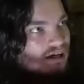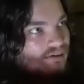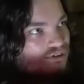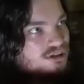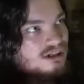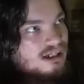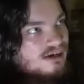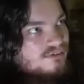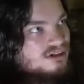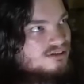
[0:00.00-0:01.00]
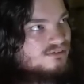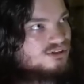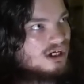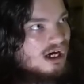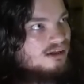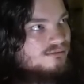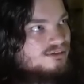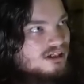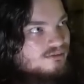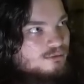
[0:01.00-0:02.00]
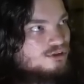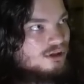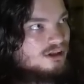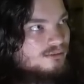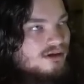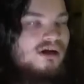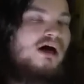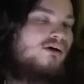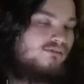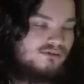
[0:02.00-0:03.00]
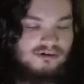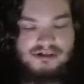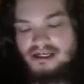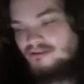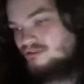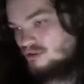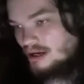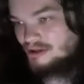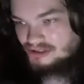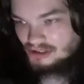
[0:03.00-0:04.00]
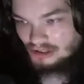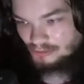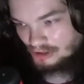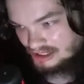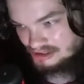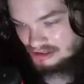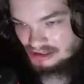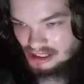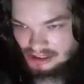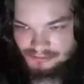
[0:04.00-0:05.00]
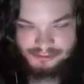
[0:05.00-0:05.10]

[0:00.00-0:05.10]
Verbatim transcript: You seen any evidence of these columns that everyone's talking about? No, of course. Okay, so I'm not the only one who hasn't seen the columns.